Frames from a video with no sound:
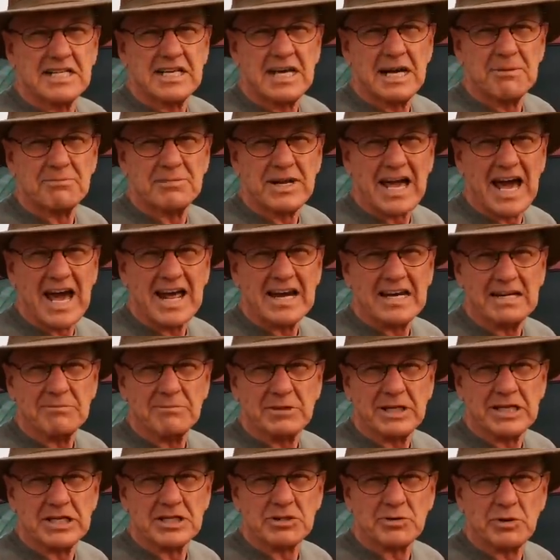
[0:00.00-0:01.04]
kept at it
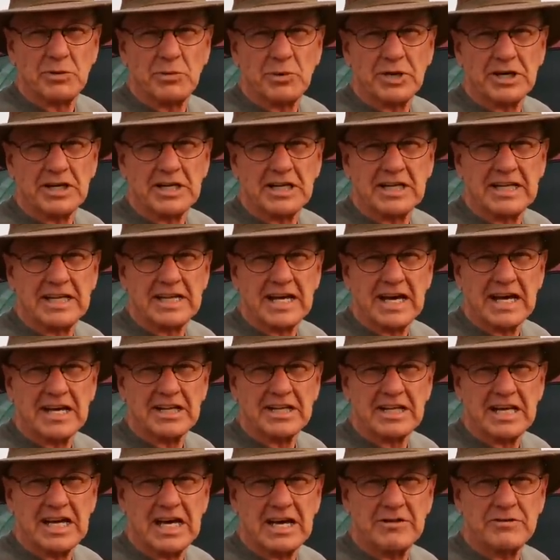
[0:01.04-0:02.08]
because we wanted to get out
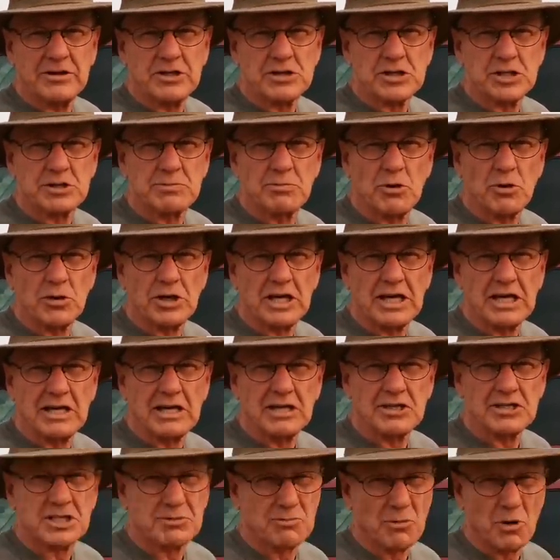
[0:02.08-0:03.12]
of the heavier
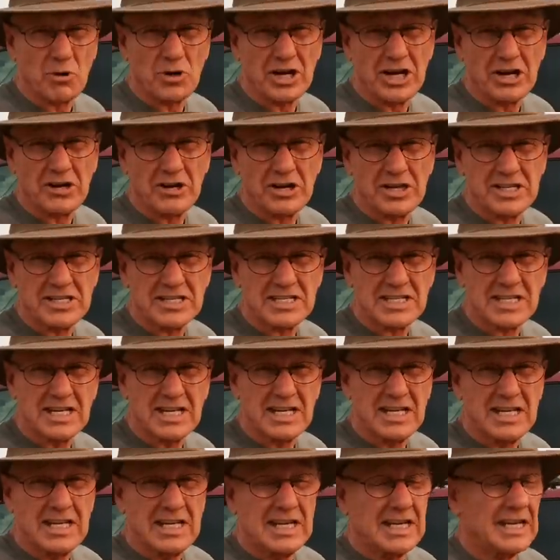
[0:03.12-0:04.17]
smoke areas.
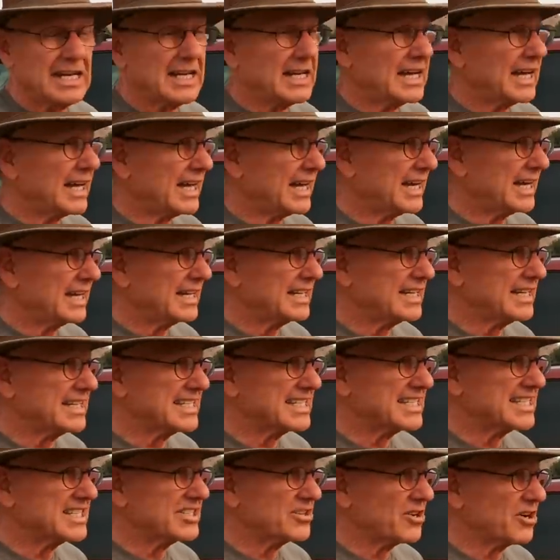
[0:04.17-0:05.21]
And
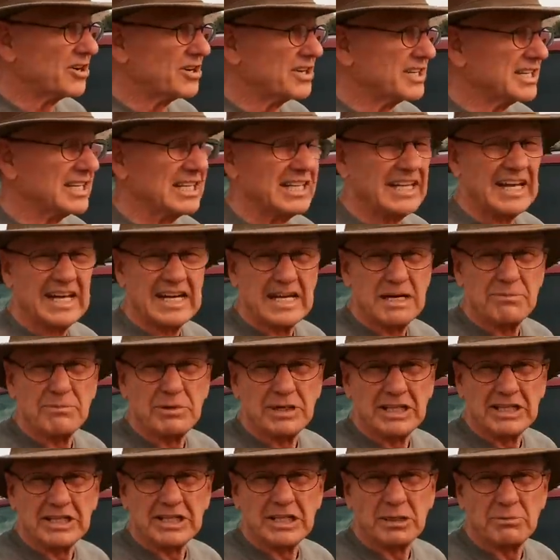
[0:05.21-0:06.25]
it's starting to let up
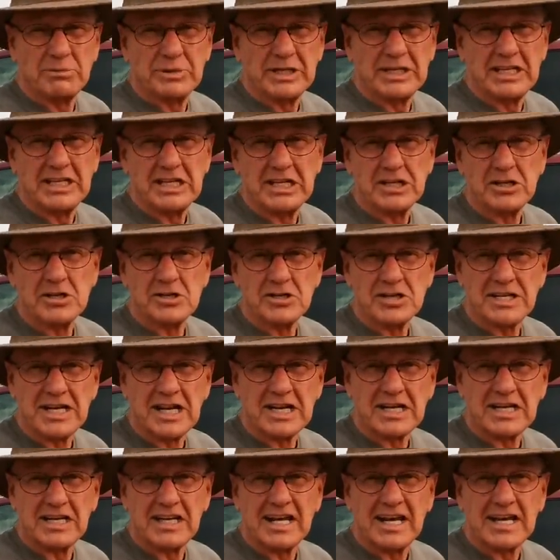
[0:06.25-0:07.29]
a little bit here,
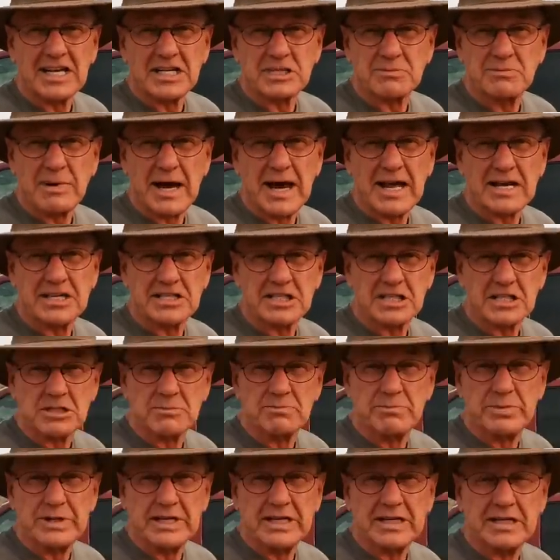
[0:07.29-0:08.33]
not as bad as
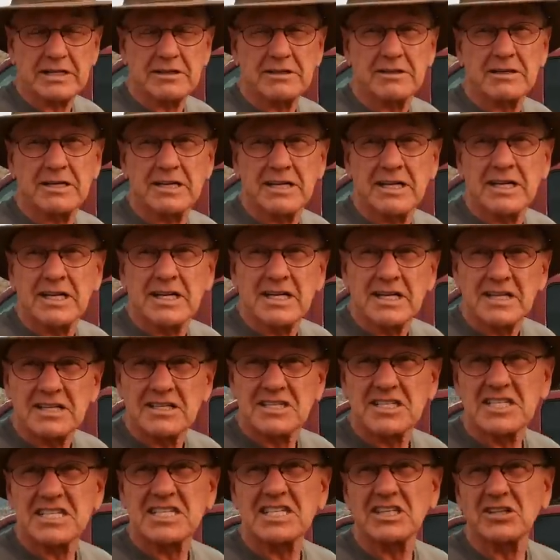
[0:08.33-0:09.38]
it's been.
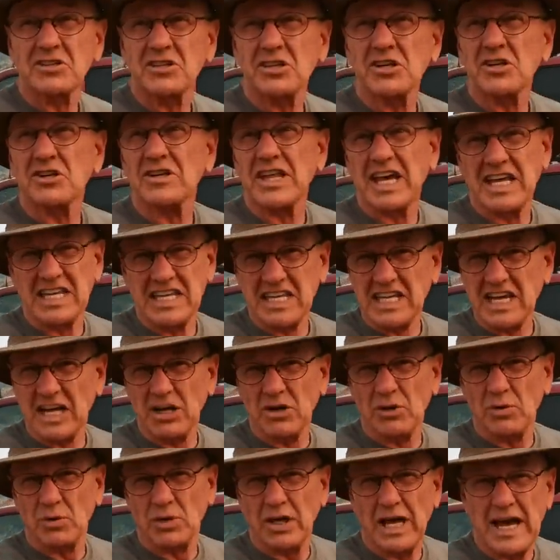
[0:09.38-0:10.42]
It's still, you know, that
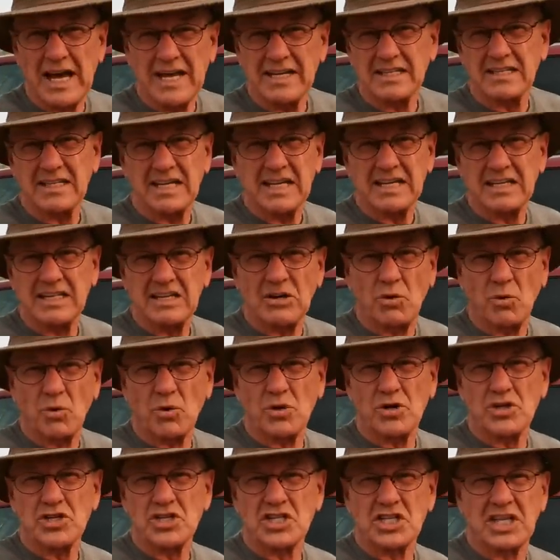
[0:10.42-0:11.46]
yellow light, that
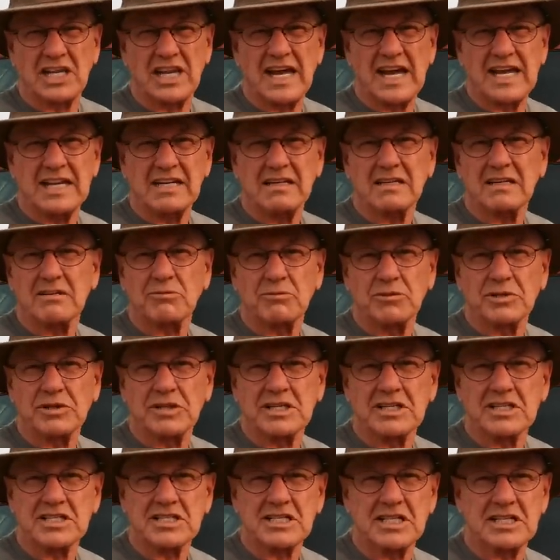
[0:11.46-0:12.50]
orange light when
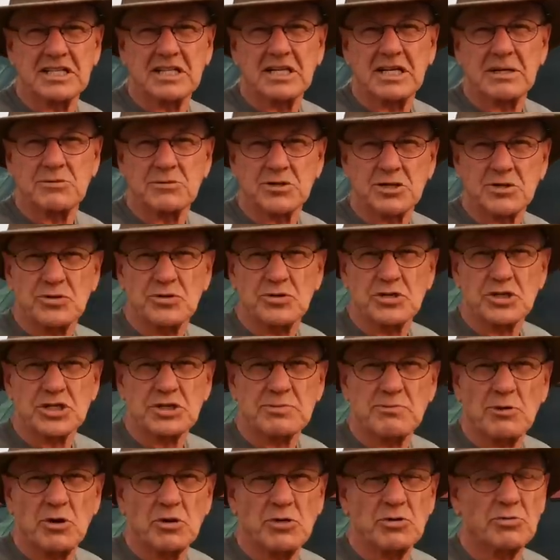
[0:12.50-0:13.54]
the sun comes through the
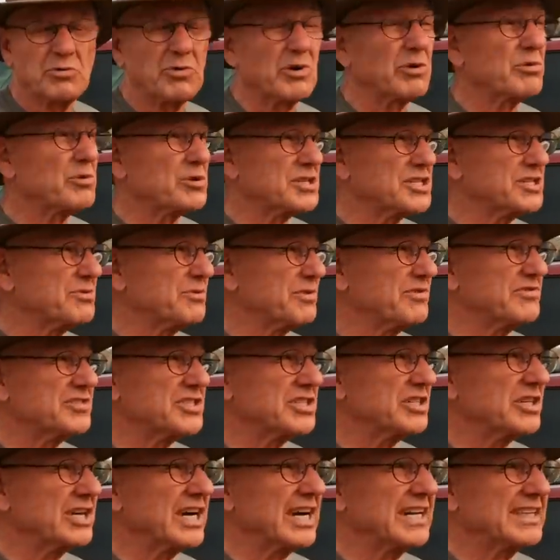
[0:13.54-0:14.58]
smoke. Well, we've
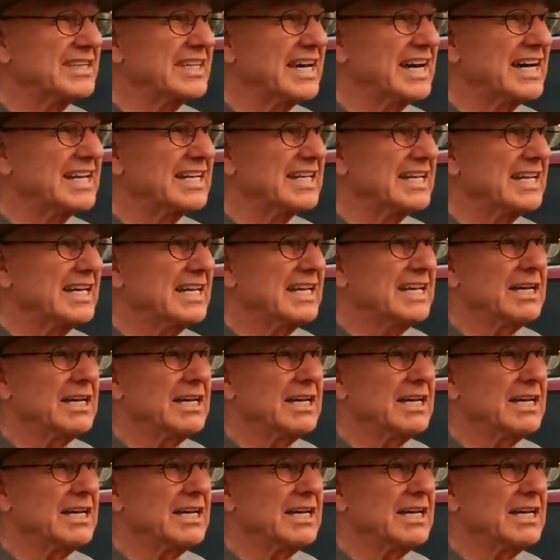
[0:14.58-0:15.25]
still got that.